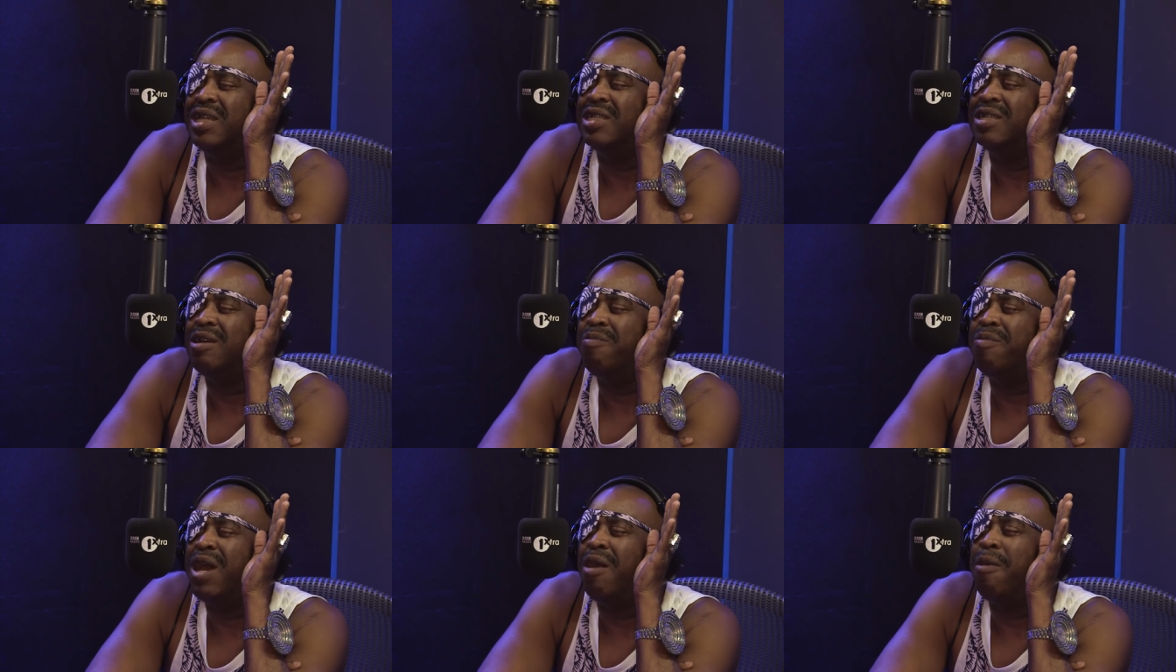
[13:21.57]
It's
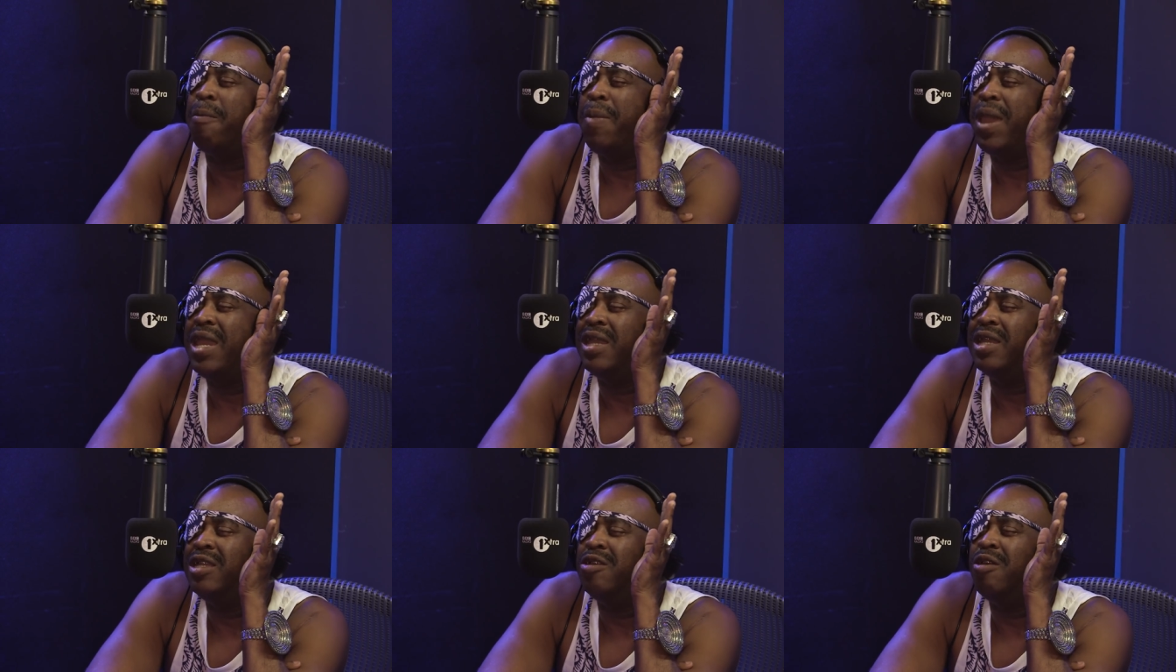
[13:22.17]
about
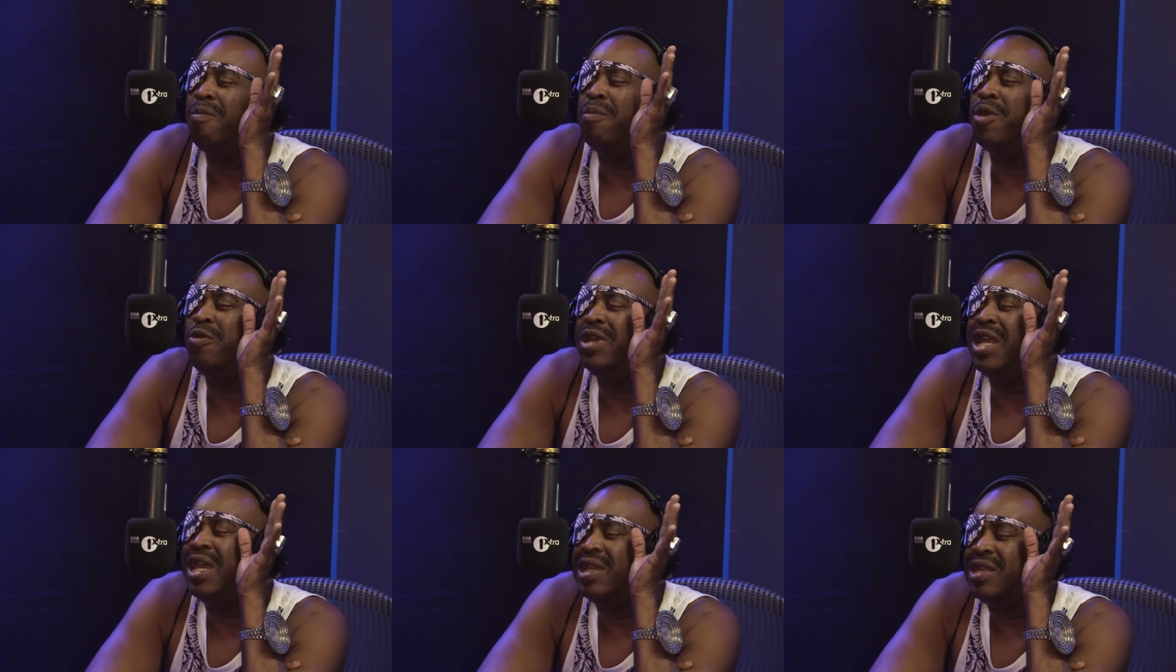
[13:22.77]
painting your
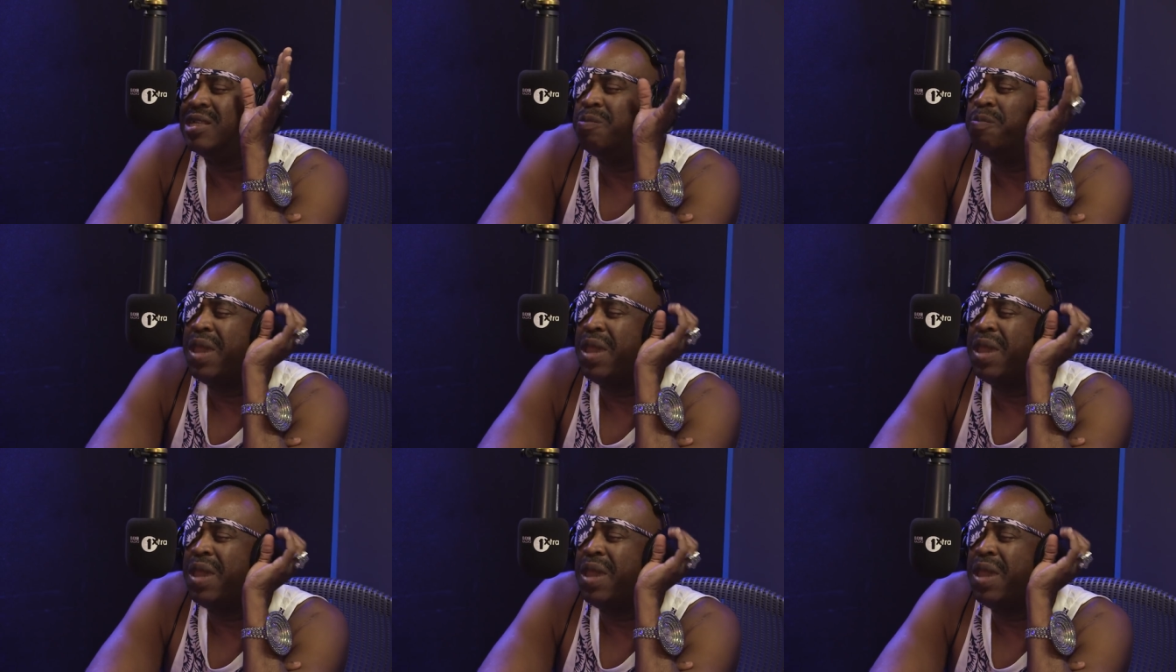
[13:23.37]
Monets,